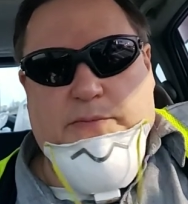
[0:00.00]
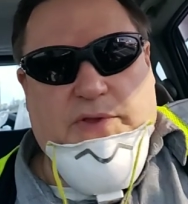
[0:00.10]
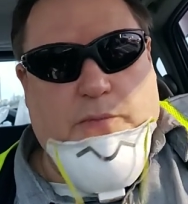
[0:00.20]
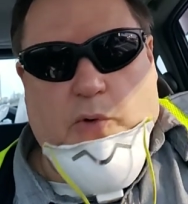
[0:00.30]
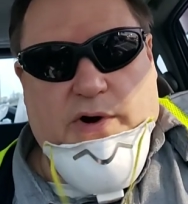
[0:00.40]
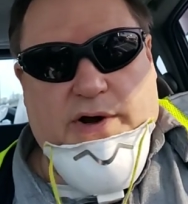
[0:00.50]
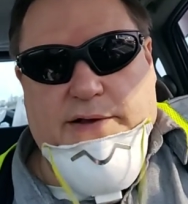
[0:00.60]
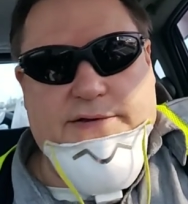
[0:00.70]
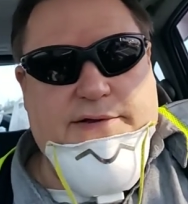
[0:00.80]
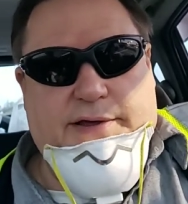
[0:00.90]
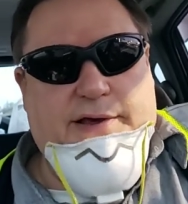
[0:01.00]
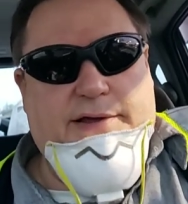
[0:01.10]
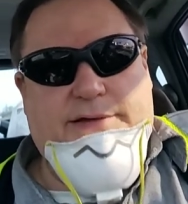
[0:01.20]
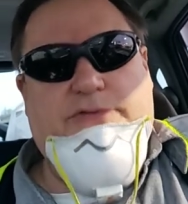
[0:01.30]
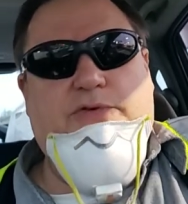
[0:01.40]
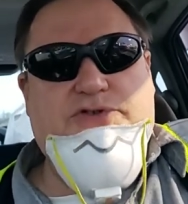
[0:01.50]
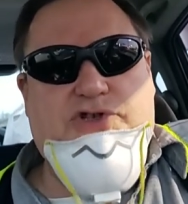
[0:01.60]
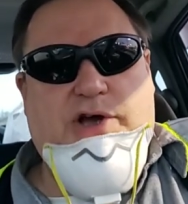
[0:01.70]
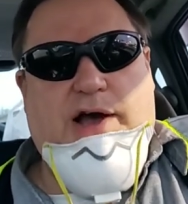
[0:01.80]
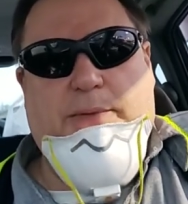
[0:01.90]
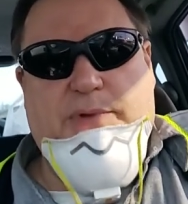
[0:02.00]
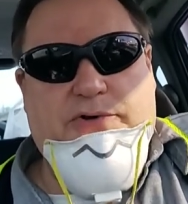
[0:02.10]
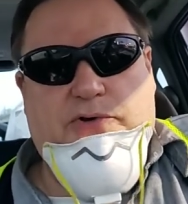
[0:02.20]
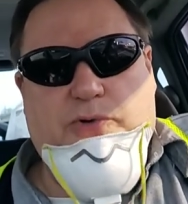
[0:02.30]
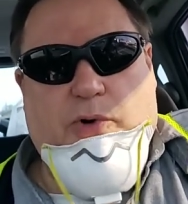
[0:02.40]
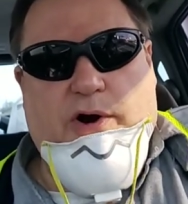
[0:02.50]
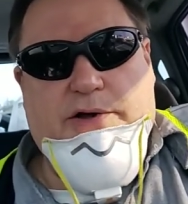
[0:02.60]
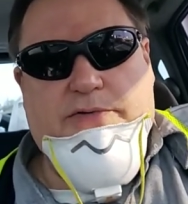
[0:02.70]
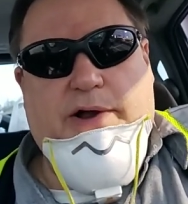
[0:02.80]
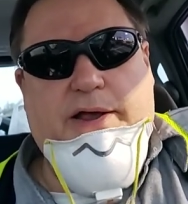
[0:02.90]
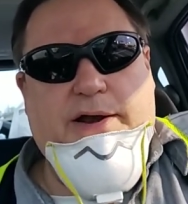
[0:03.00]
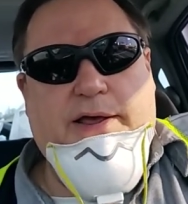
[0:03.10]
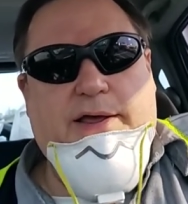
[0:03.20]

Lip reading: in the morning, to get to his job in New York, right?